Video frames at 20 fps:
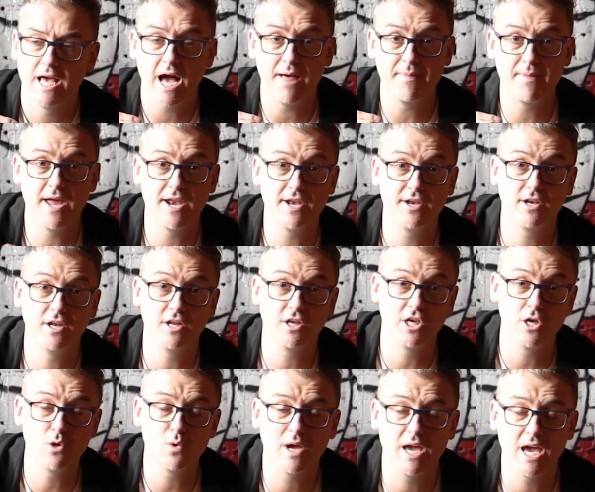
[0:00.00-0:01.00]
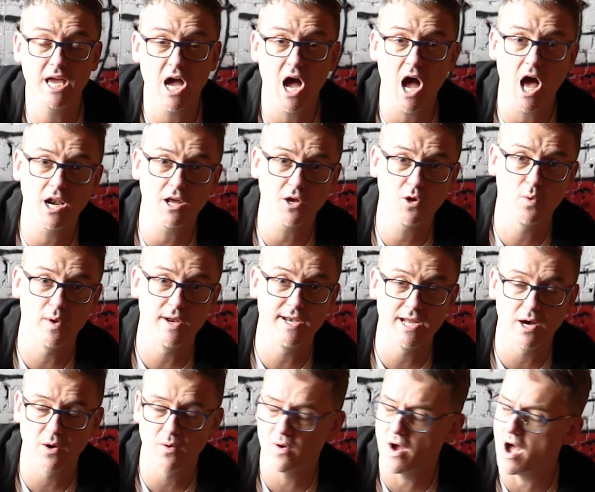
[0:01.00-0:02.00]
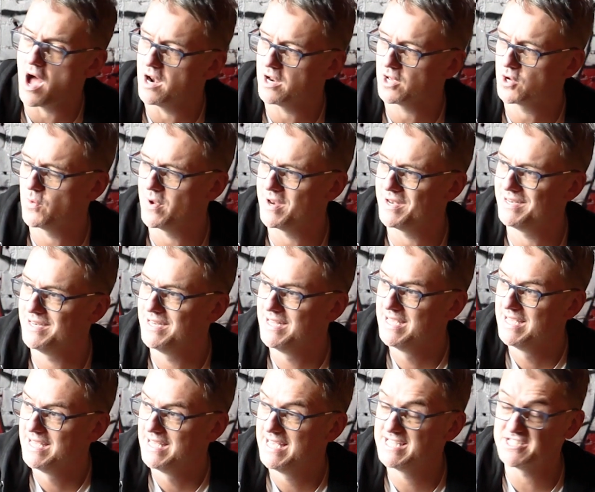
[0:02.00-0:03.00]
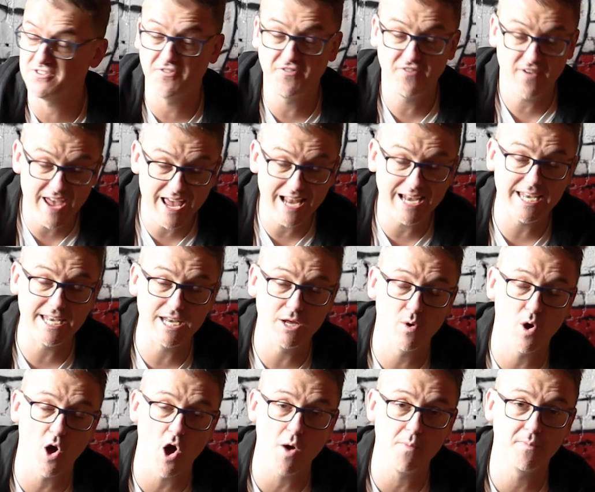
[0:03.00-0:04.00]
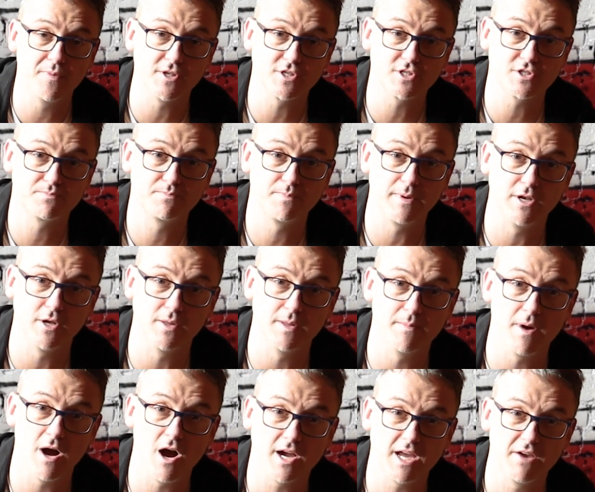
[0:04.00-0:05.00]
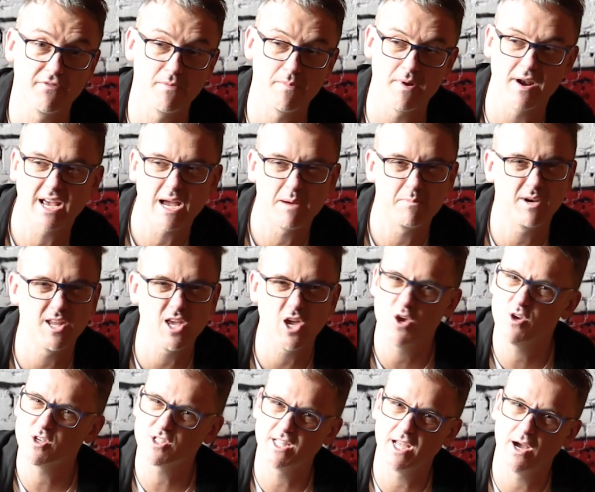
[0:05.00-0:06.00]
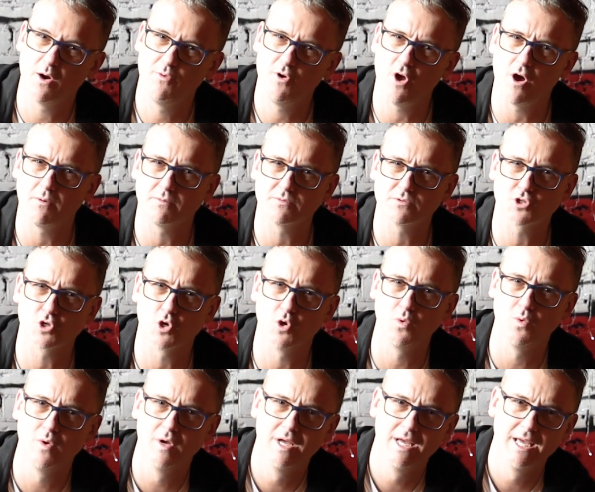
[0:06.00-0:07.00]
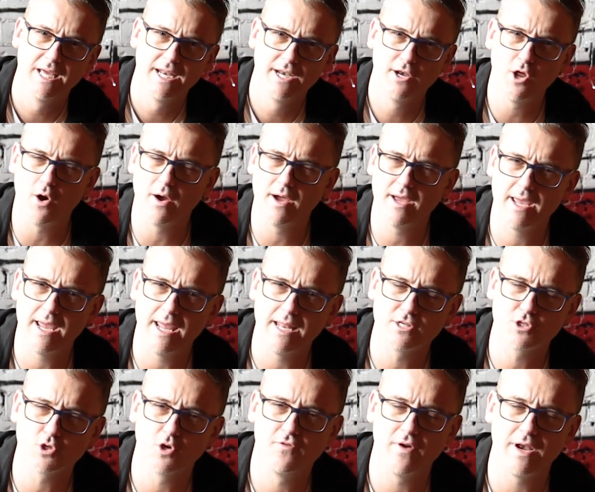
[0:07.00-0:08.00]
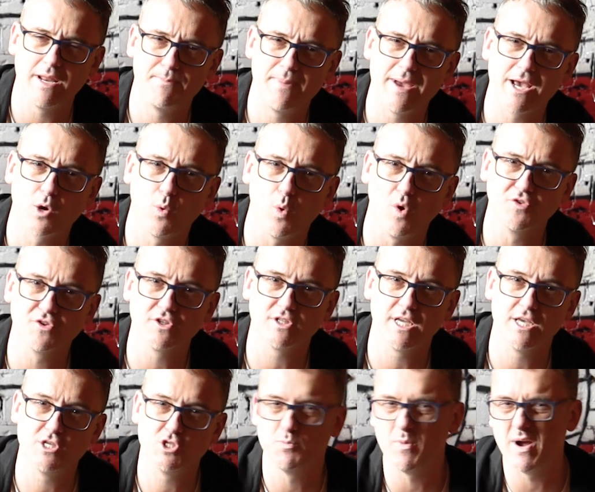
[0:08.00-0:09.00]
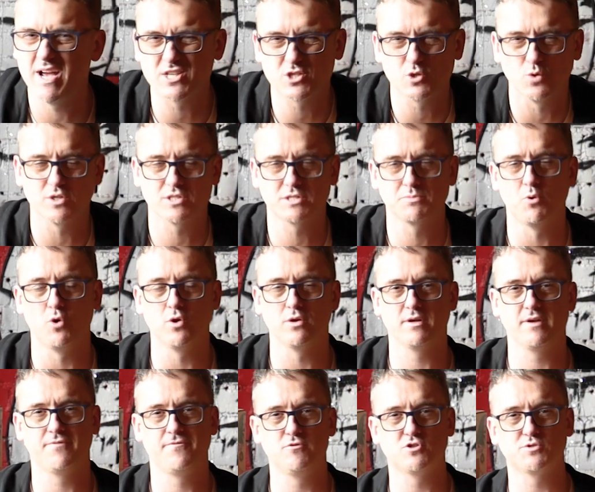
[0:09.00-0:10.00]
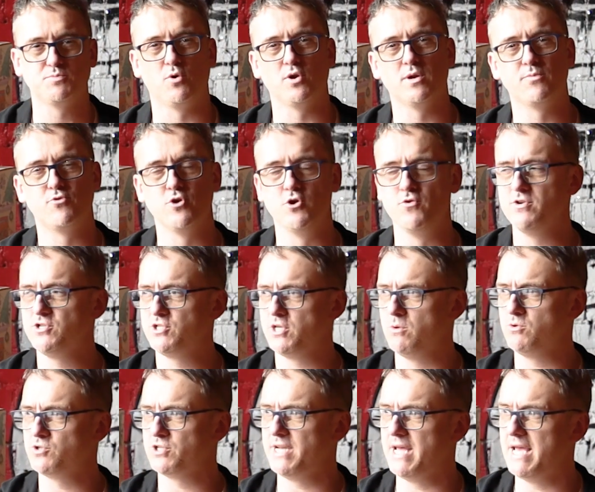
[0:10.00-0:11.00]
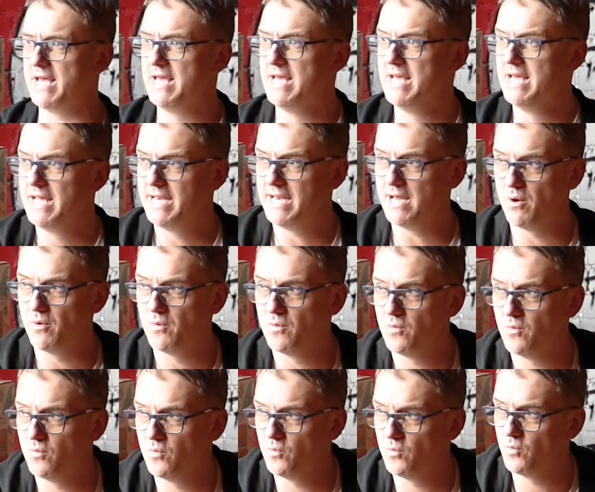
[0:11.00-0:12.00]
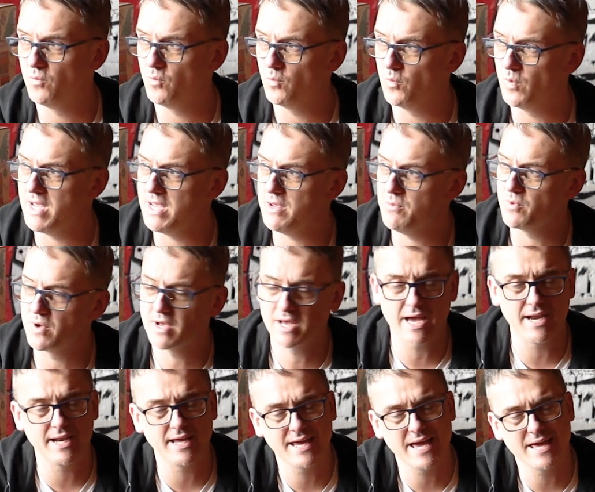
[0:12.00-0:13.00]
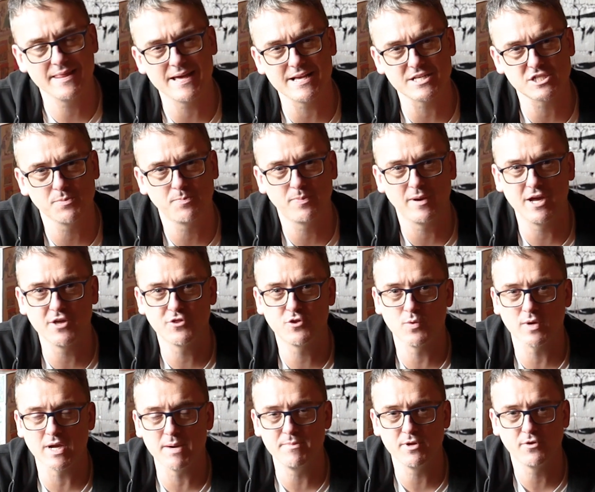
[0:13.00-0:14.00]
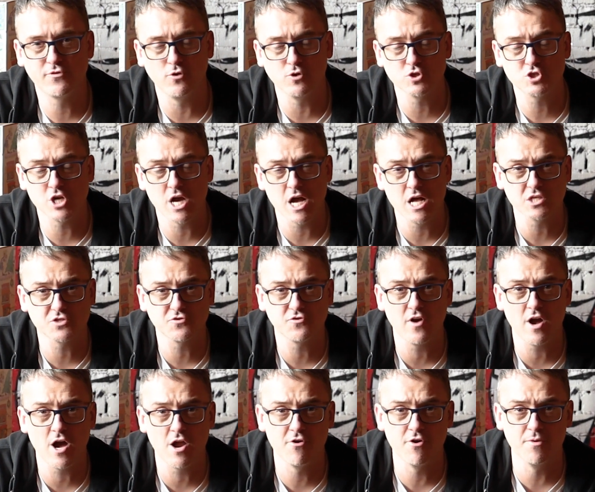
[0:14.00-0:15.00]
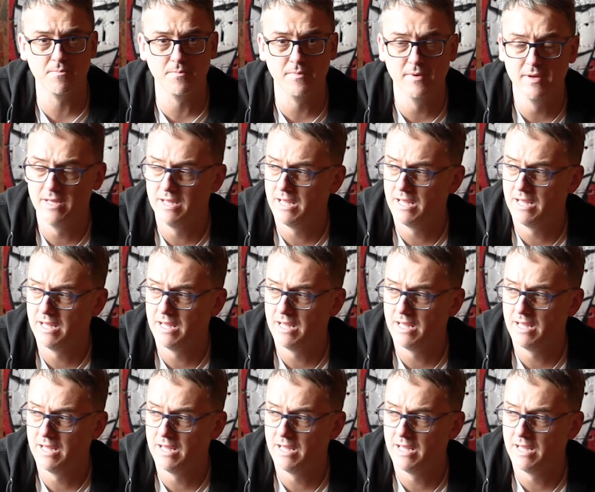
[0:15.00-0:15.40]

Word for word: And then UK Harlequin now. Harlequin is a fairly new hop that's been on the market for about a couple of years now, not so not in sort of any big quantities. You might have saw a, small, a few smaller breweries using it. Now, we kind of get that supply through a company called Charles Faram.